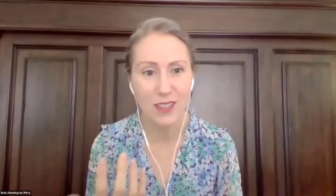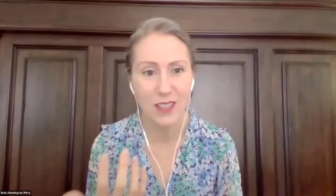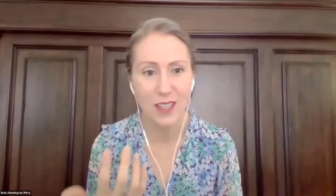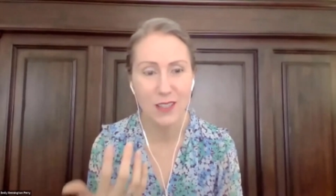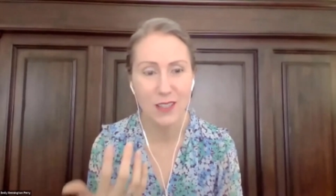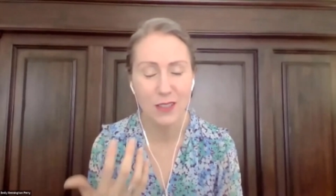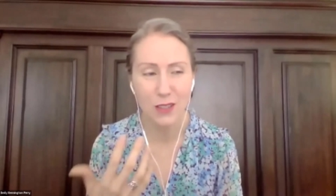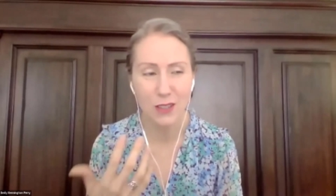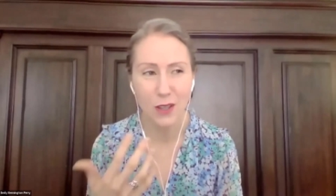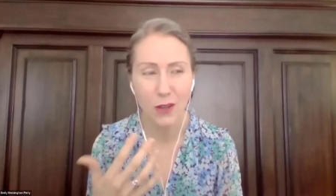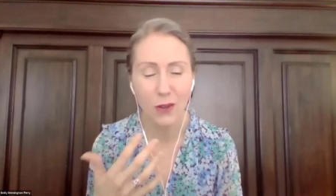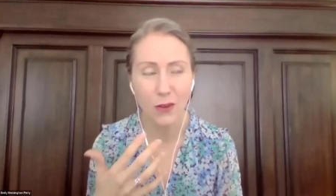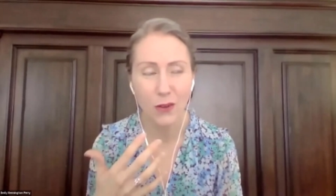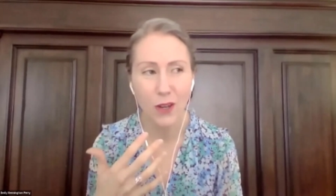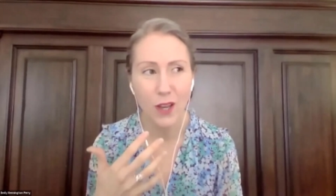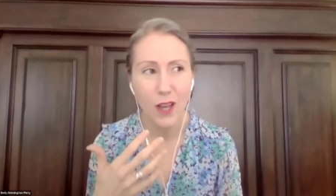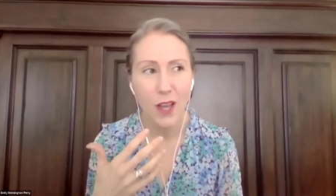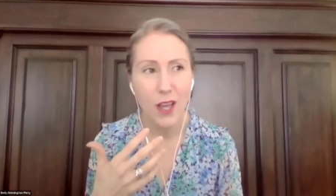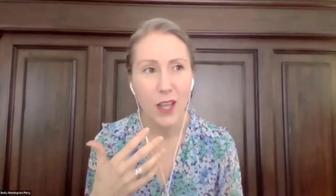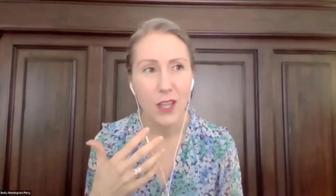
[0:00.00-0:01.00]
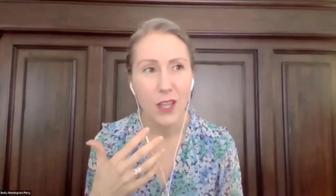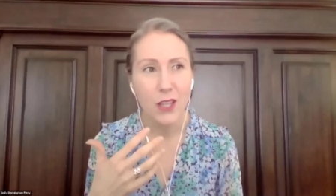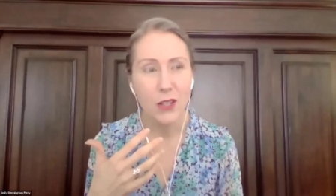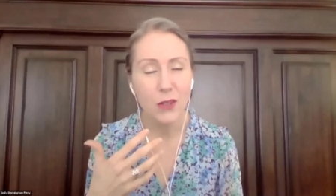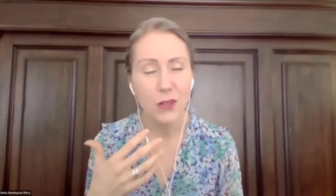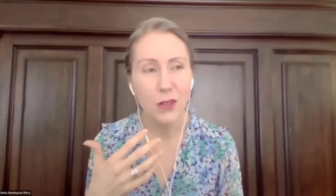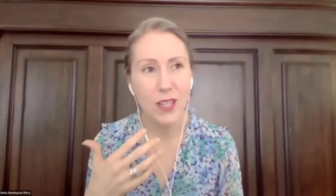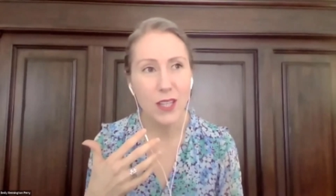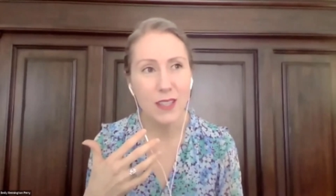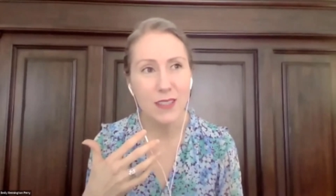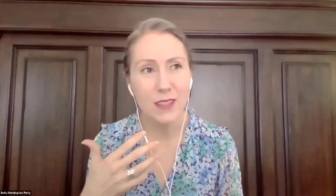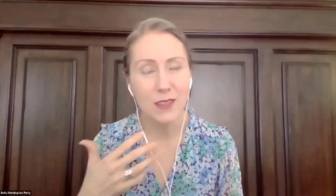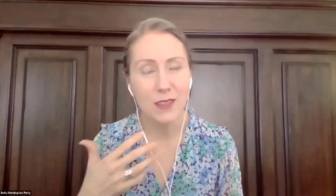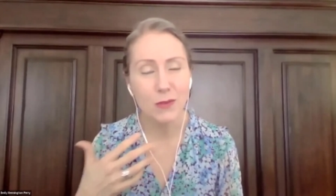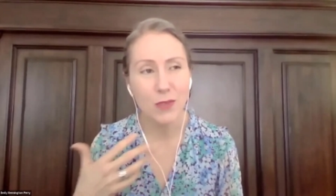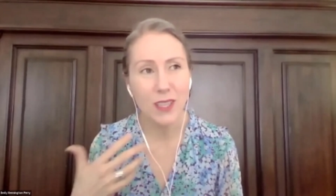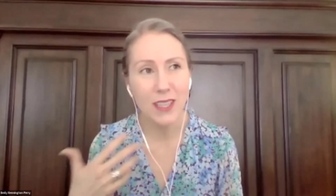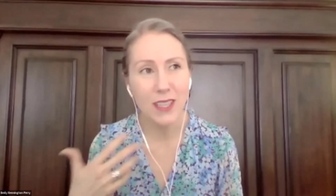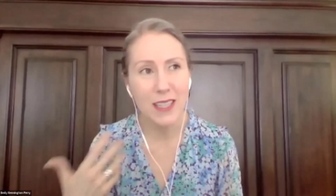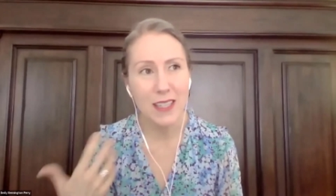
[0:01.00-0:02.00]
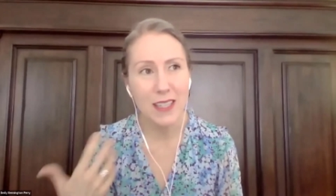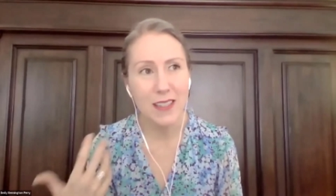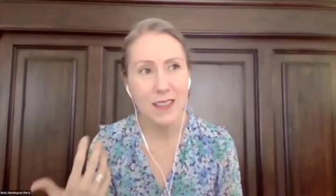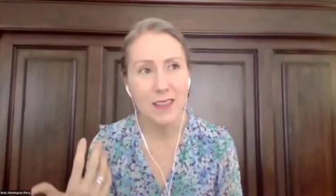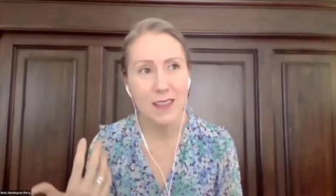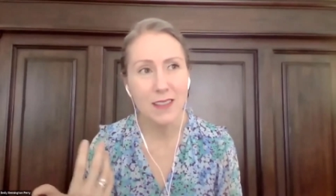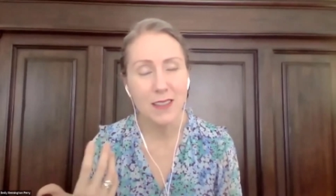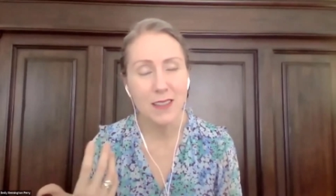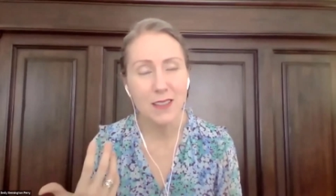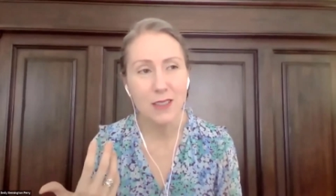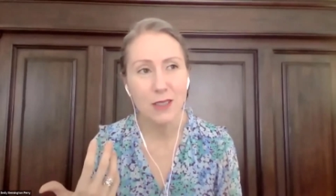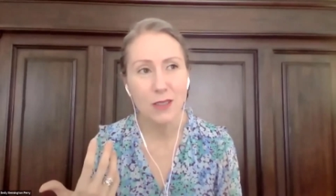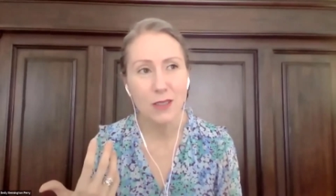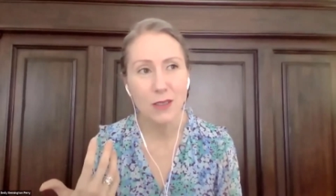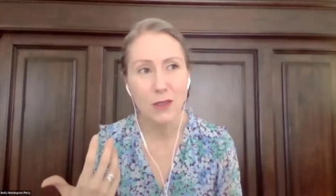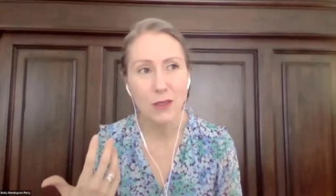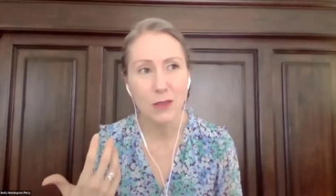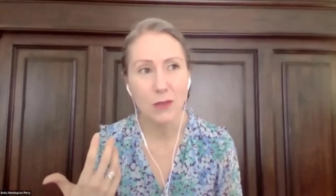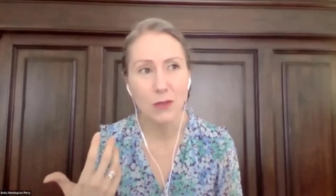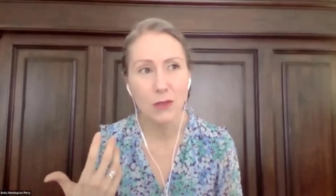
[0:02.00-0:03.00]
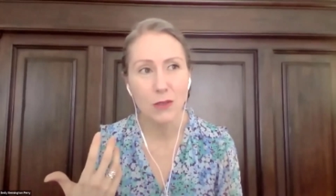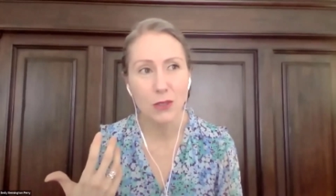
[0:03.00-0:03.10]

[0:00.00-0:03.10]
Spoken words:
And so, it's really easy to